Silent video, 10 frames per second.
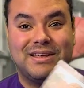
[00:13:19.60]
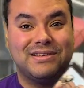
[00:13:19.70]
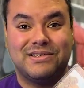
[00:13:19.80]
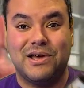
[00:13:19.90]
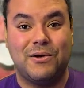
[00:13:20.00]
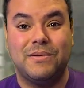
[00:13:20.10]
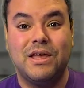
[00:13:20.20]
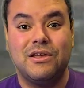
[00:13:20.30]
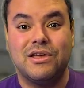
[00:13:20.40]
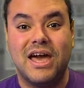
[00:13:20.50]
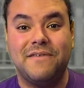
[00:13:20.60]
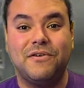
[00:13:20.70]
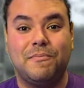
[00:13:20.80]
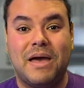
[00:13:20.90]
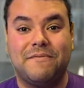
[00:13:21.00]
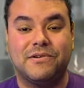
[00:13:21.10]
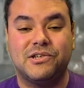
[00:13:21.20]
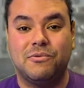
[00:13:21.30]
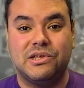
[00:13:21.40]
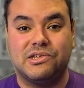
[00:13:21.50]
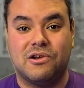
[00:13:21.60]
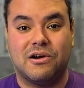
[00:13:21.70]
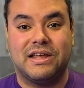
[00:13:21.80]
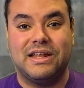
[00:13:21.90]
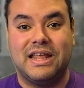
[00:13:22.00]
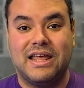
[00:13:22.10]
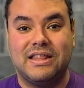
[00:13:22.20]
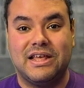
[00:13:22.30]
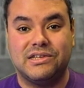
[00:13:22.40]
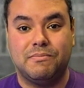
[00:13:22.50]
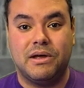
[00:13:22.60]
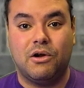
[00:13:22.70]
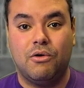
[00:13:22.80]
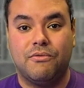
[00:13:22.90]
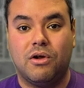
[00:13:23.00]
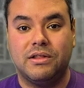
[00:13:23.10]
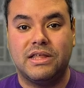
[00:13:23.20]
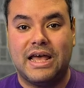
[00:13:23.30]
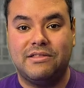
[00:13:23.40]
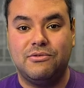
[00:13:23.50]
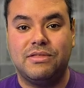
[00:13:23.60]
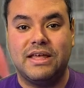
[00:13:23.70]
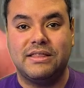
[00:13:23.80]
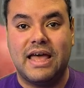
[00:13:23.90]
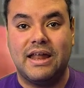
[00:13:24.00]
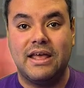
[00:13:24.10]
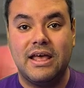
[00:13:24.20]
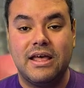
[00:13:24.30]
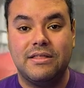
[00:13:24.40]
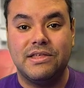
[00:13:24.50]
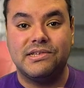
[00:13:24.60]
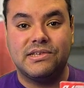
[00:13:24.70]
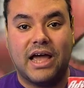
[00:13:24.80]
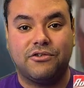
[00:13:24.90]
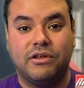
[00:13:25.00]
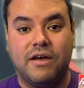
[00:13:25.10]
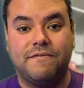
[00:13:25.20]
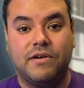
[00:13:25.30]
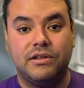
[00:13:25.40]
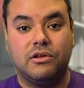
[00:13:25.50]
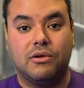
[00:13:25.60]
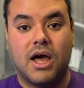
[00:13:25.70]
So you kind of feel bad for Tony Stark in this, but overall I do think that this is actually a fun little